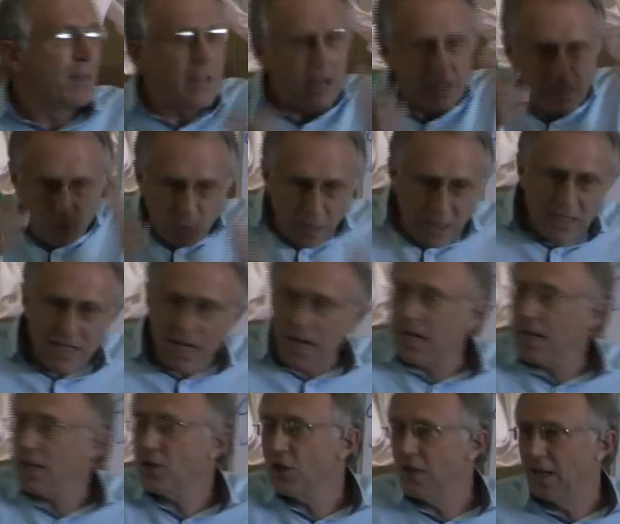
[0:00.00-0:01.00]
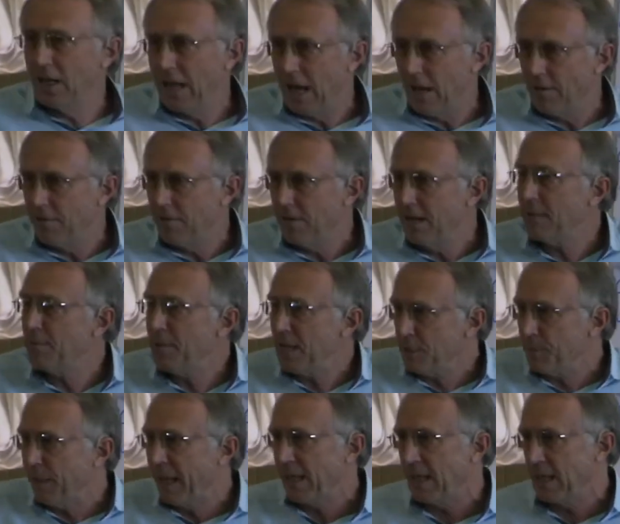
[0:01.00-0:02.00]
That one directional love. Let me
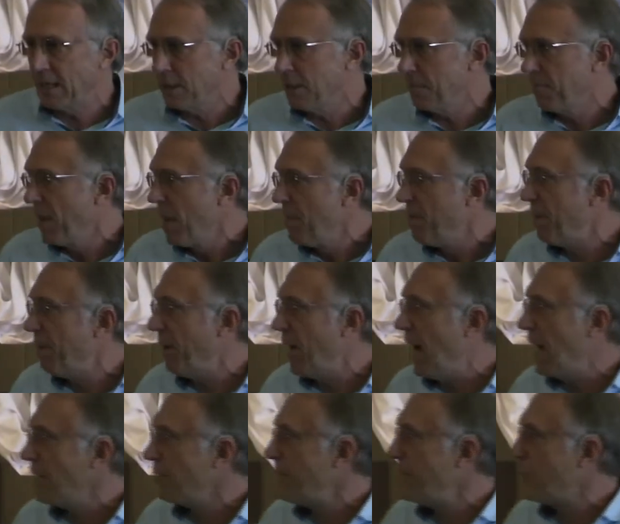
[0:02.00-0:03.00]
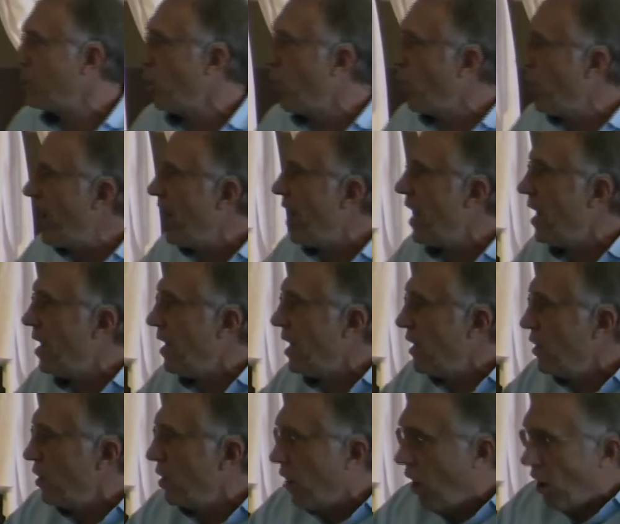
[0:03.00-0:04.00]
explain this. People ask me, so where
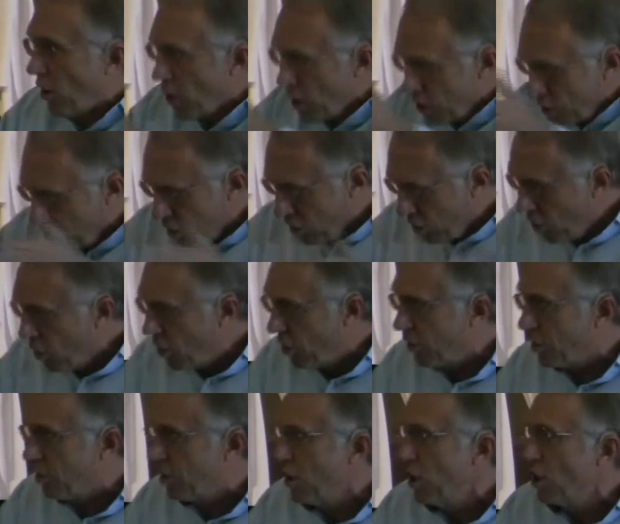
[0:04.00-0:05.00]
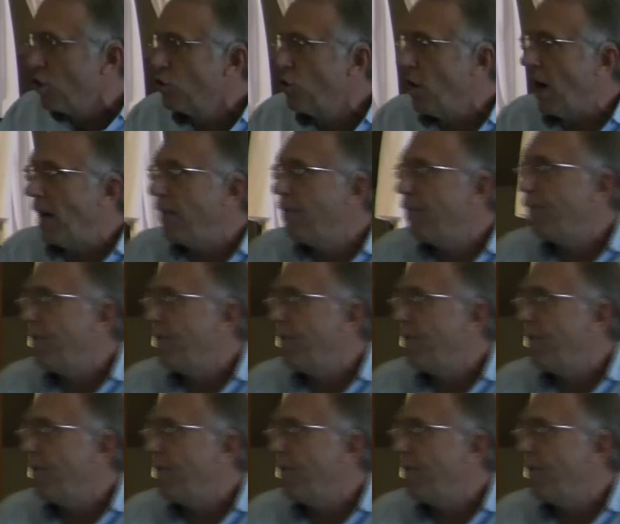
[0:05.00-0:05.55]
in, on this earth do I